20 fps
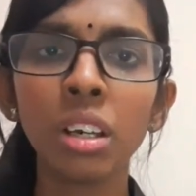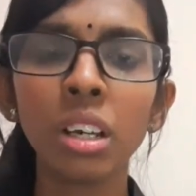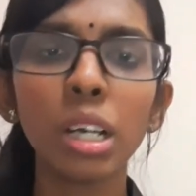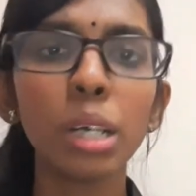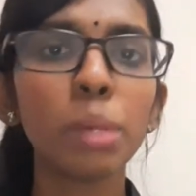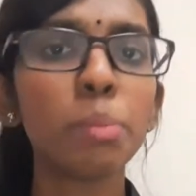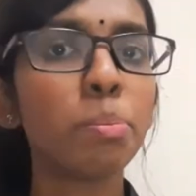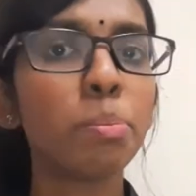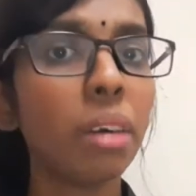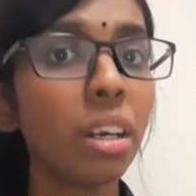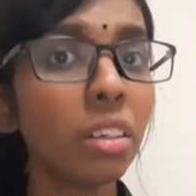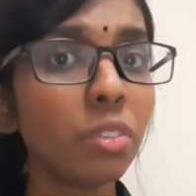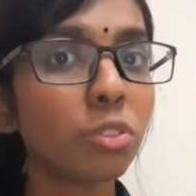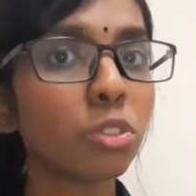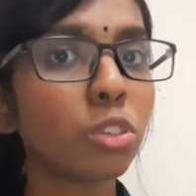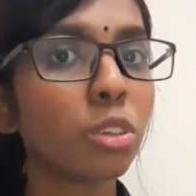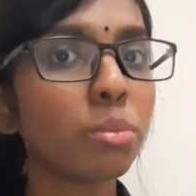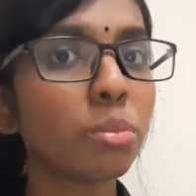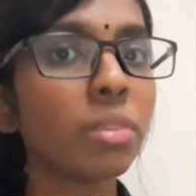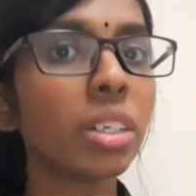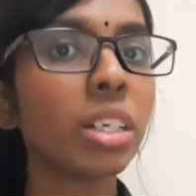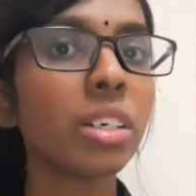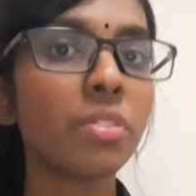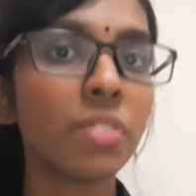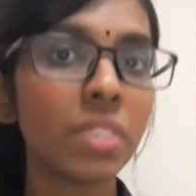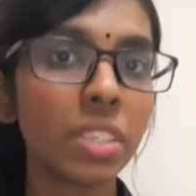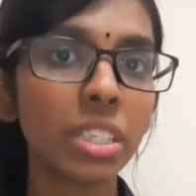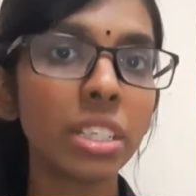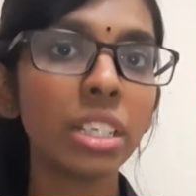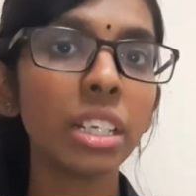Apart from
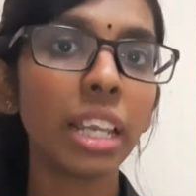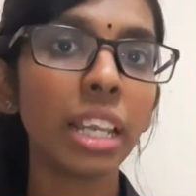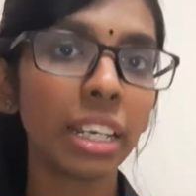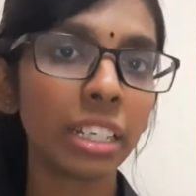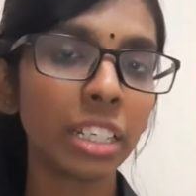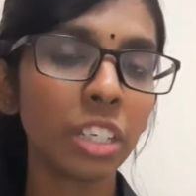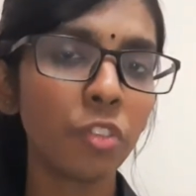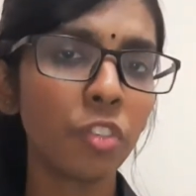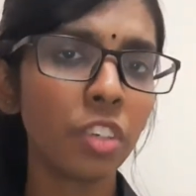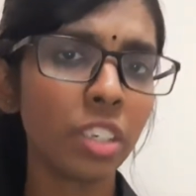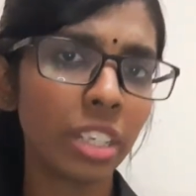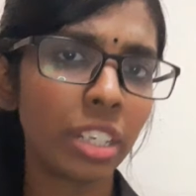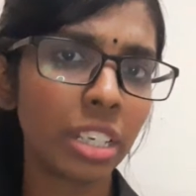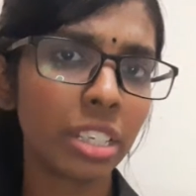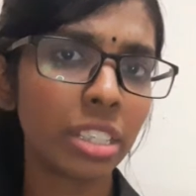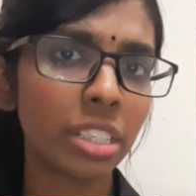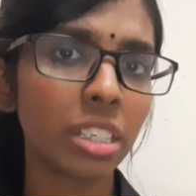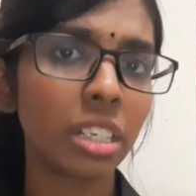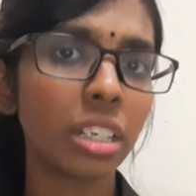physical activities,